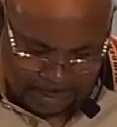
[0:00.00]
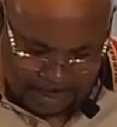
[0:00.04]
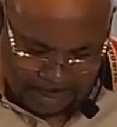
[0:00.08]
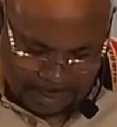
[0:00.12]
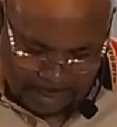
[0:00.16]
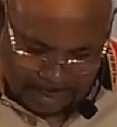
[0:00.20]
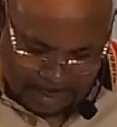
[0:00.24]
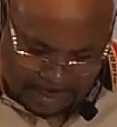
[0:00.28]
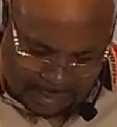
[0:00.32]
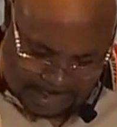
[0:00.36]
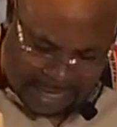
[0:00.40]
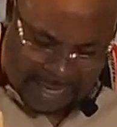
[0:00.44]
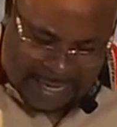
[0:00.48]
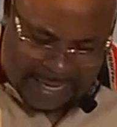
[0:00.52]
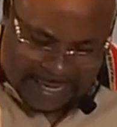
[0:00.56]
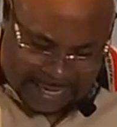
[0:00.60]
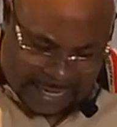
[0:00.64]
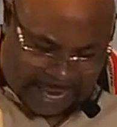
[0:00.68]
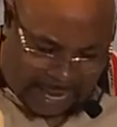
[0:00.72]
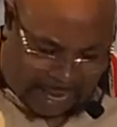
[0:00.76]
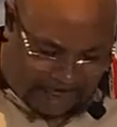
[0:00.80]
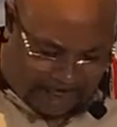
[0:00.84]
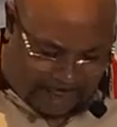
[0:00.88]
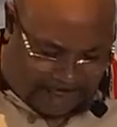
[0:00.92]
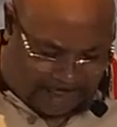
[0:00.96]
Then the
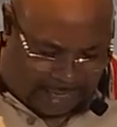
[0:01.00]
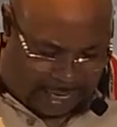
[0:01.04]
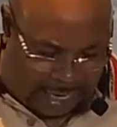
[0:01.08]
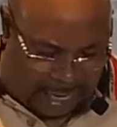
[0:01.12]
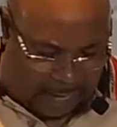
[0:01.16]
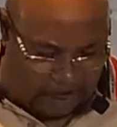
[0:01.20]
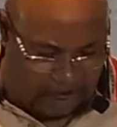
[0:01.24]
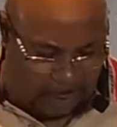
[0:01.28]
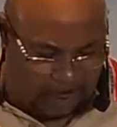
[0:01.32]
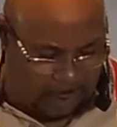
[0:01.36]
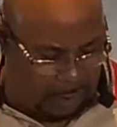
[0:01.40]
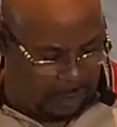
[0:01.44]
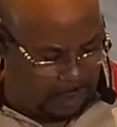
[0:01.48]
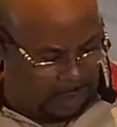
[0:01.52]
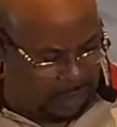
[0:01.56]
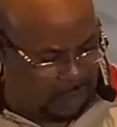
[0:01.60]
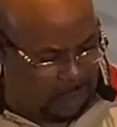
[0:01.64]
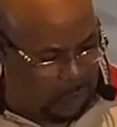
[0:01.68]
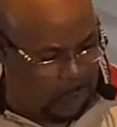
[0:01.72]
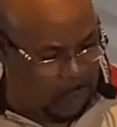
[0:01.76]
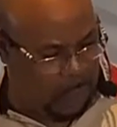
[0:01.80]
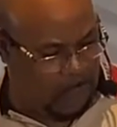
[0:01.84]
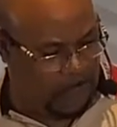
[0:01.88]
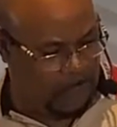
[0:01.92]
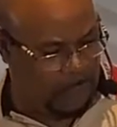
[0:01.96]
outside would
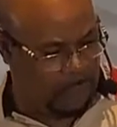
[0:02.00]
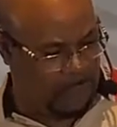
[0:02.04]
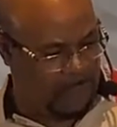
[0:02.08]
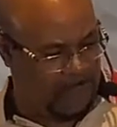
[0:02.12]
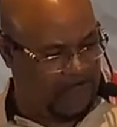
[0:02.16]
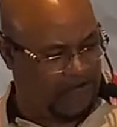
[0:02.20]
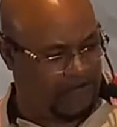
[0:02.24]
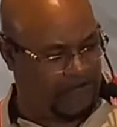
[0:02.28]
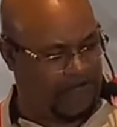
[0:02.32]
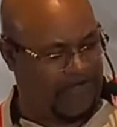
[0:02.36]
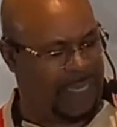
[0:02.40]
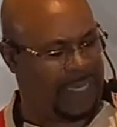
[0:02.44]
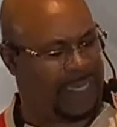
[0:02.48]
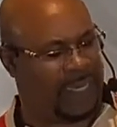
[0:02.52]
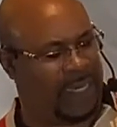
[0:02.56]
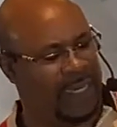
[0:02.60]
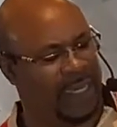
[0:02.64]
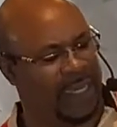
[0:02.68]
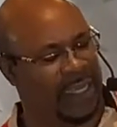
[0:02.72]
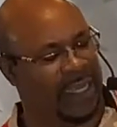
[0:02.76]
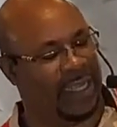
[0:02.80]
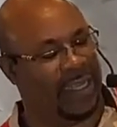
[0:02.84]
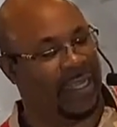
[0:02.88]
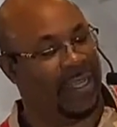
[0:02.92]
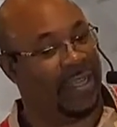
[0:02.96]
also be
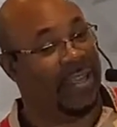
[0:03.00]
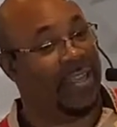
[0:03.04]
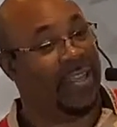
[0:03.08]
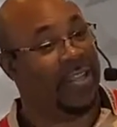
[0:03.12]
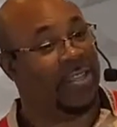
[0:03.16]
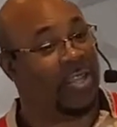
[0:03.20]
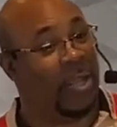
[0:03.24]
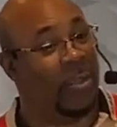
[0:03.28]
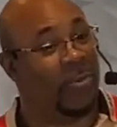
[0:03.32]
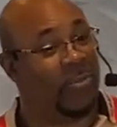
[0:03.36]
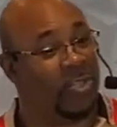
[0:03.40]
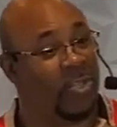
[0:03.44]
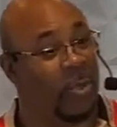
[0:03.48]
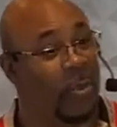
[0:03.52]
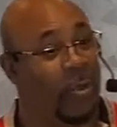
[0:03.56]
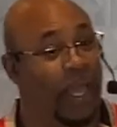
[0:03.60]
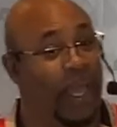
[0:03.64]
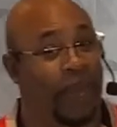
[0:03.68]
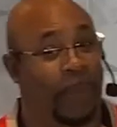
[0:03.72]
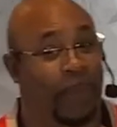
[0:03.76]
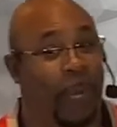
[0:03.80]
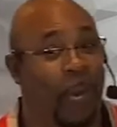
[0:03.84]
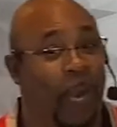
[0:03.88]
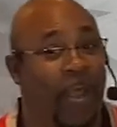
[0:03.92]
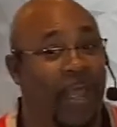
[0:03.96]
clean. So, so
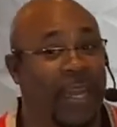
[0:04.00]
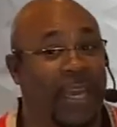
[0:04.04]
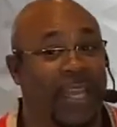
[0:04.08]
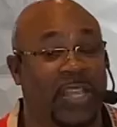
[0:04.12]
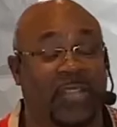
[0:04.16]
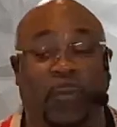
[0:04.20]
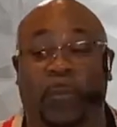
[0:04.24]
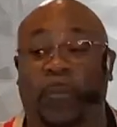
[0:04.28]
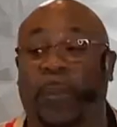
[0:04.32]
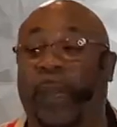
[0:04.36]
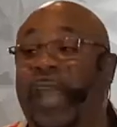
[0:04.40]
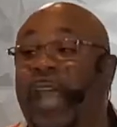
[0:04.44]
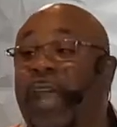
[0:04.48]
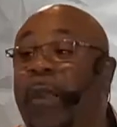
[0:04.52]
the point is being